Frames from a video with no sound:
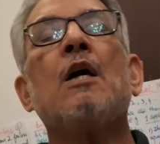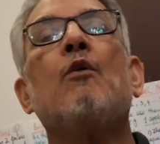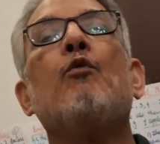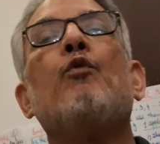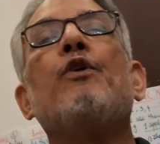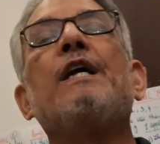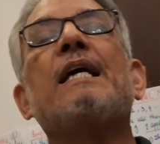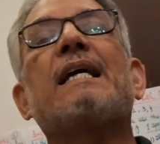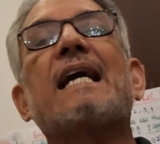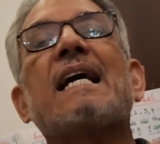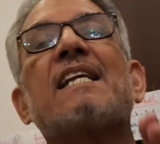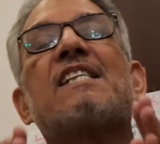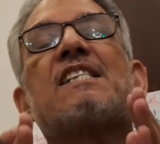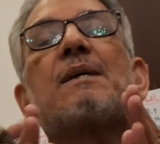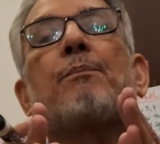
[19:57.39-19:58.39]
we
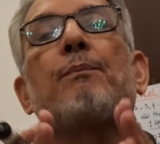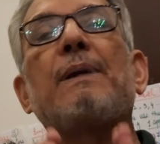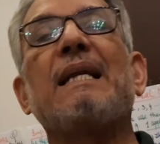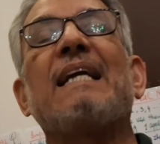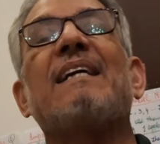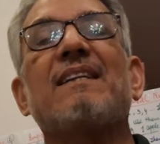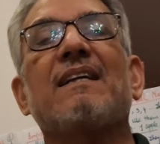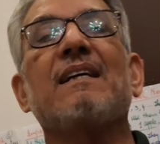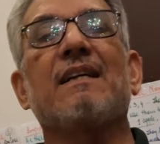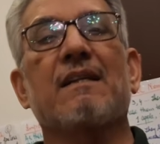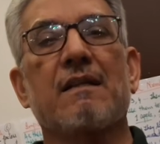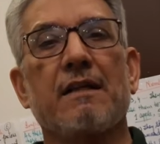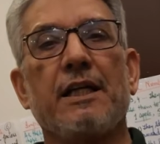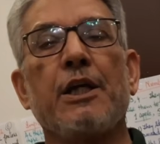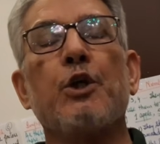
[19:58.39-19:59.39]
can split it
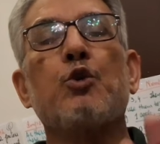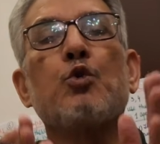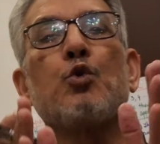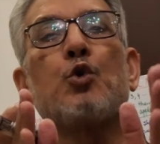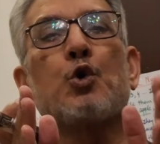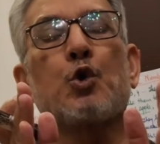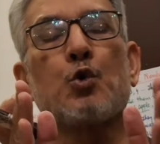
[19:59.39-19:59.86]
into